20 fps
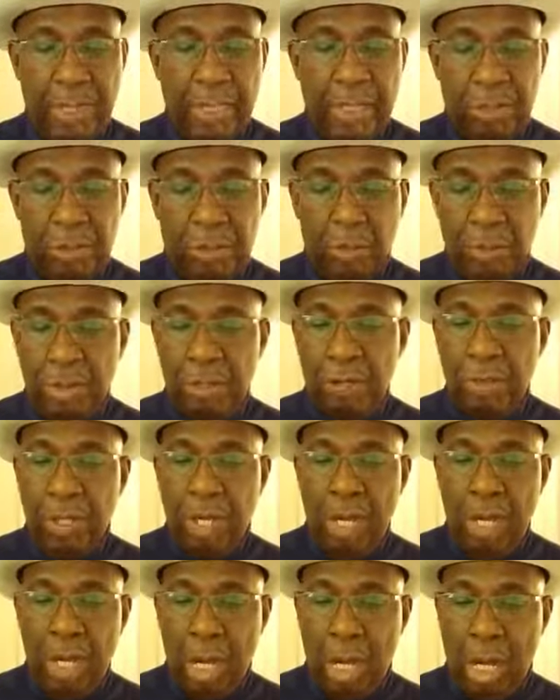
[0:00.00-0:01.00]
Ministries.
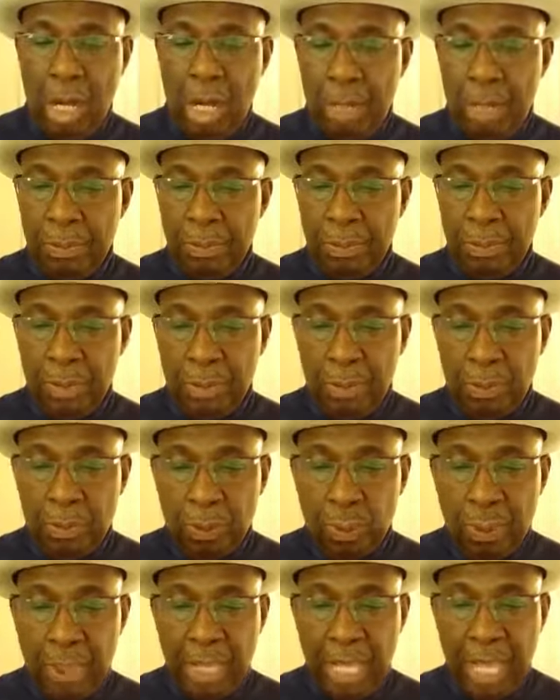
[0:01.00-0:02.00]
Uh,
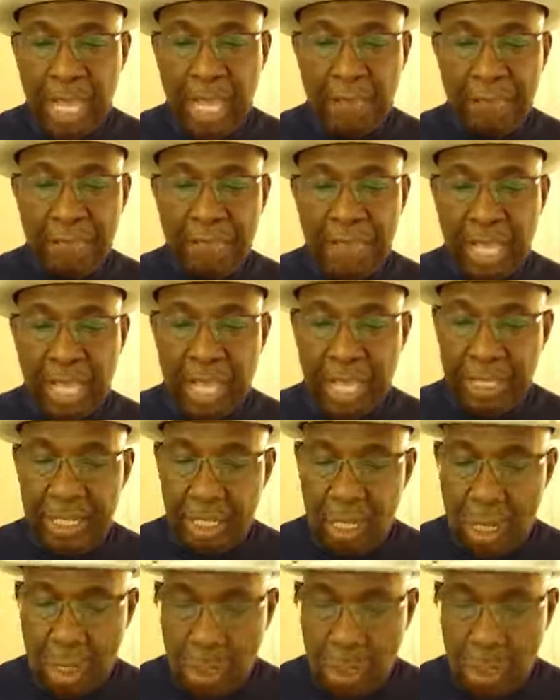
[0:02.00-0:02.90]
we have that